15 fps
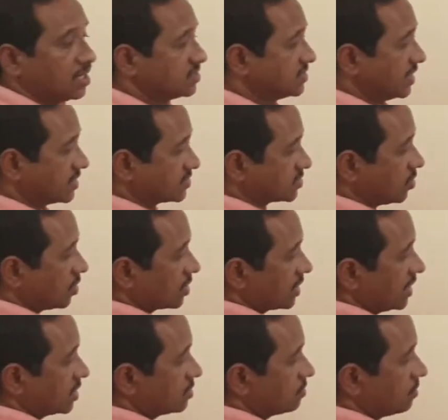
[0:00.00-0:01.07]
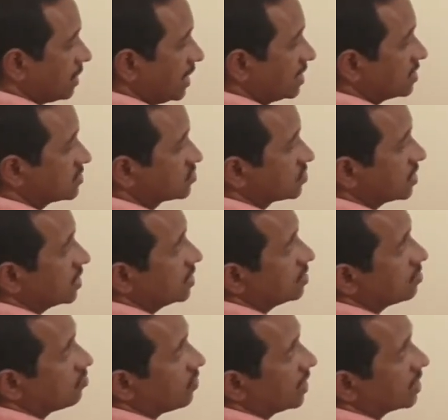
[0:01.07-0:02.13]
has x coordinate minus
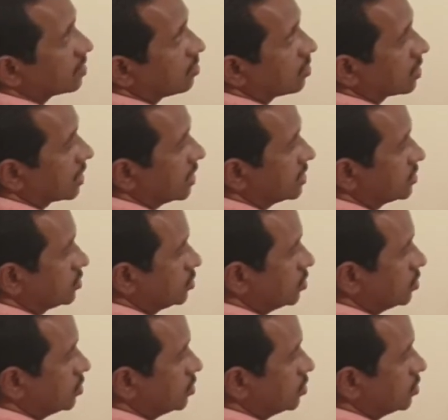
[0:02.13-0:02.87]
3, y coordinate